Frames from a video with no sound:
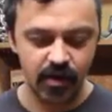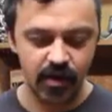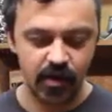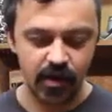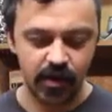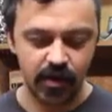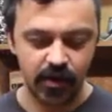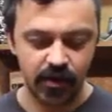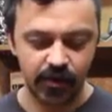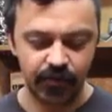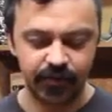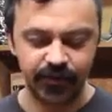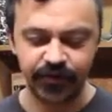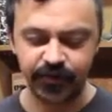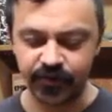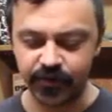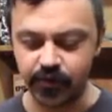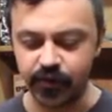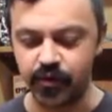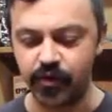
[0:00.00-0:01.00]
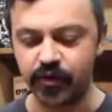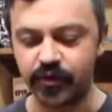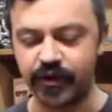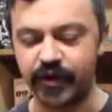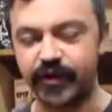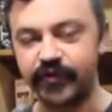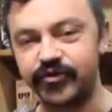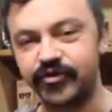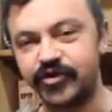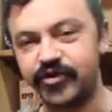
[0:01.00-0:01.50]
It's also important to
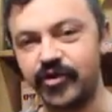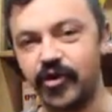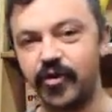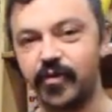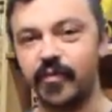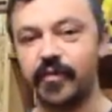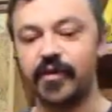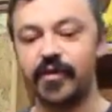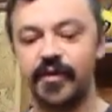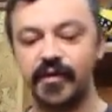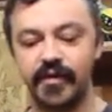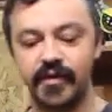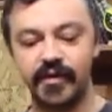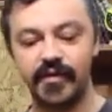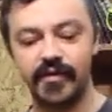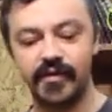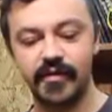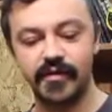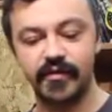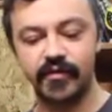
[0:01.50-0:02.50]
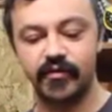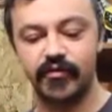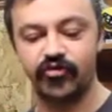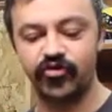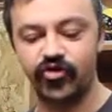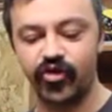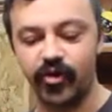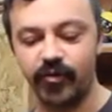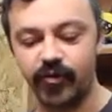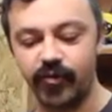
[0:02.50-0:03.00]
have sharp
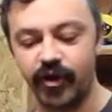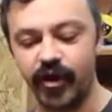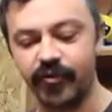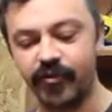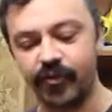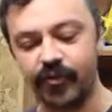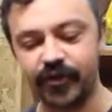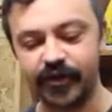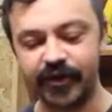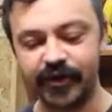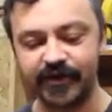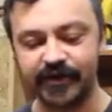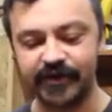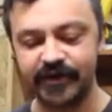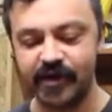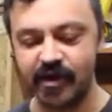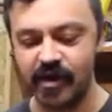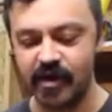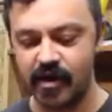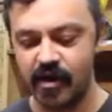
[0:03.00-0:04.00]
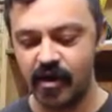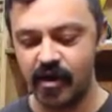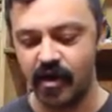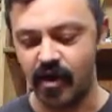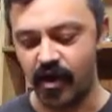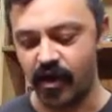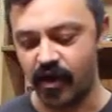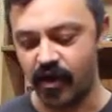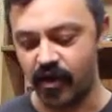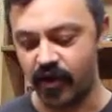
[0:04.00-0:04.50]
gramil blades.
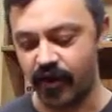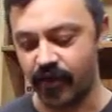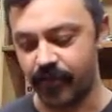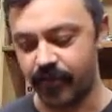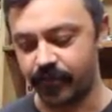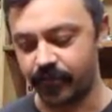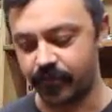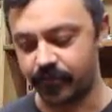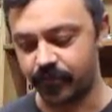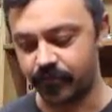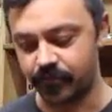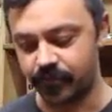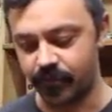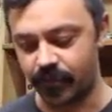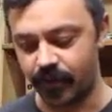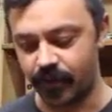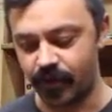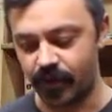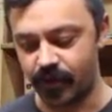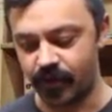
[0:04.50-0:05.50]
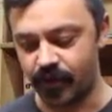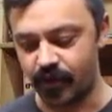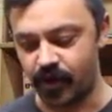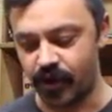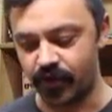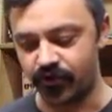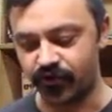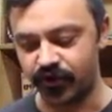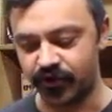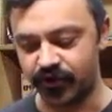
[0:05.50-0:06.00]
I
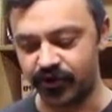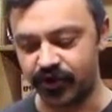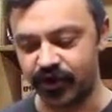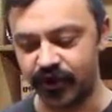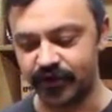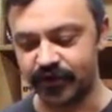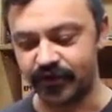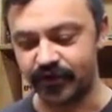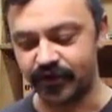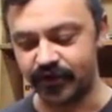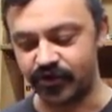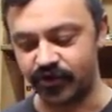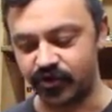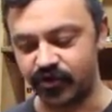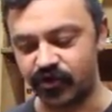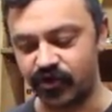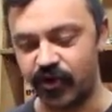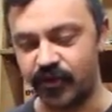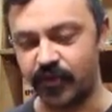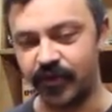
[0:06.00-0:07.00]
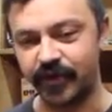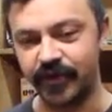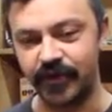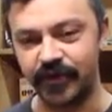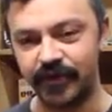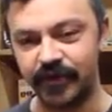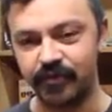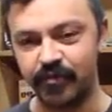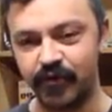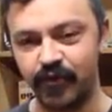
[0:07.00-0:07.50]
took a chance and didn't sharpen
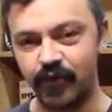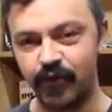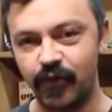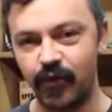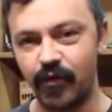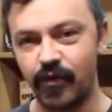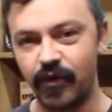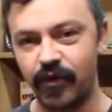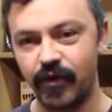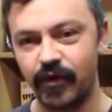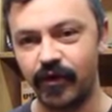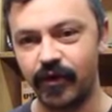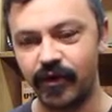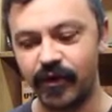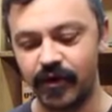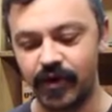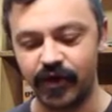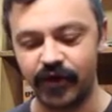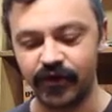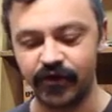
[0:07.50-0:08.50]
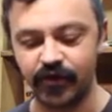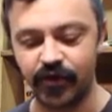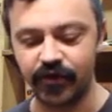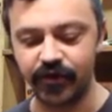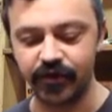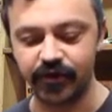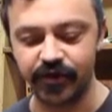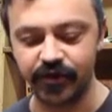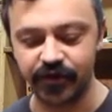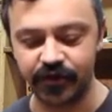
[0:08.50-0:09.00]
these before I
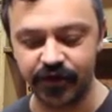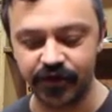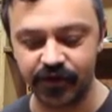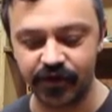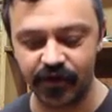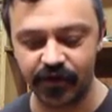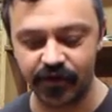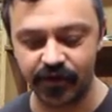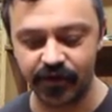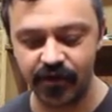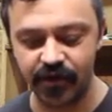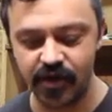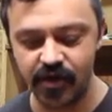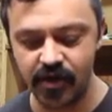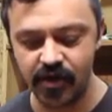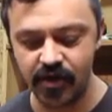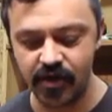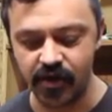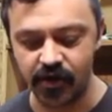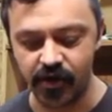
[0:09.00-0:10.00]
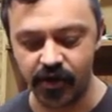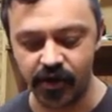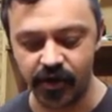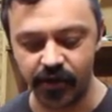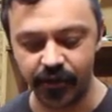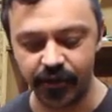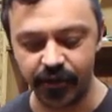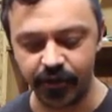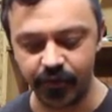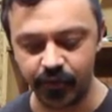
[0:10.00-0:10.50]
started this guitar,
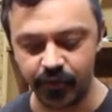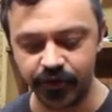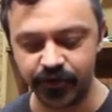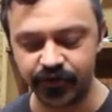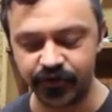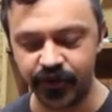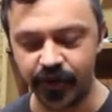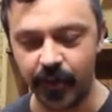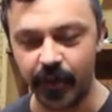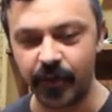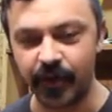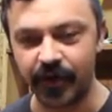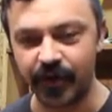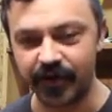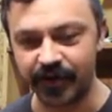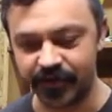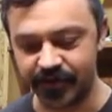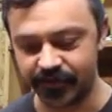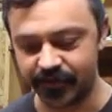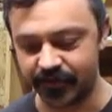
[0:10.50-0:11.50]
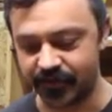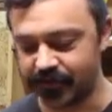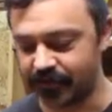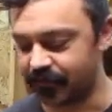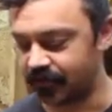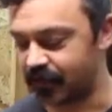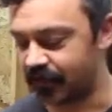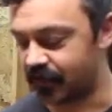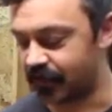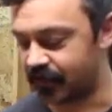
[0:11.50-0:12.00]
and they're pretty sharp, but I can definitely
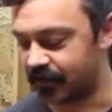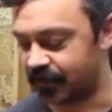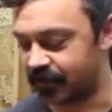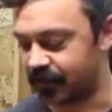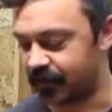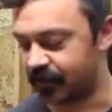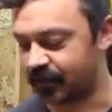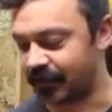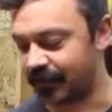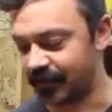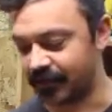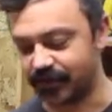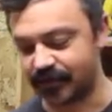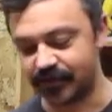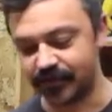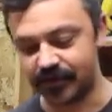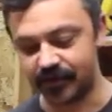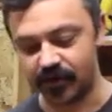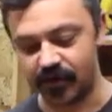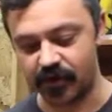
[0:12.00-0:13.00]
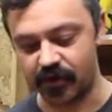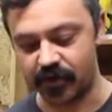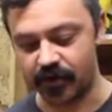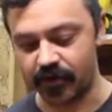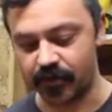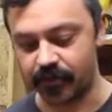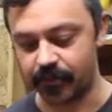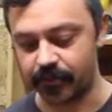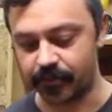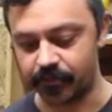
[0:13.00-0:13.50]
feel the difference,
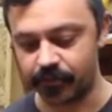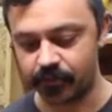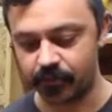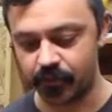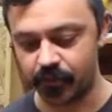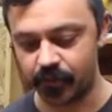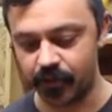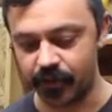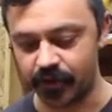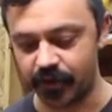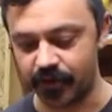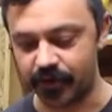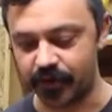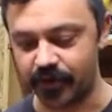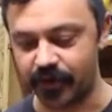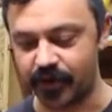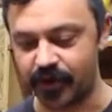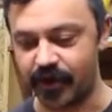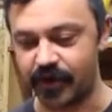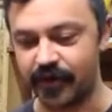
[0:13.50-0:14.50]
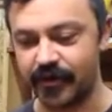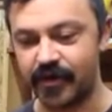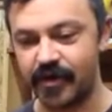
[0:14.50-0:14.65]
that they're not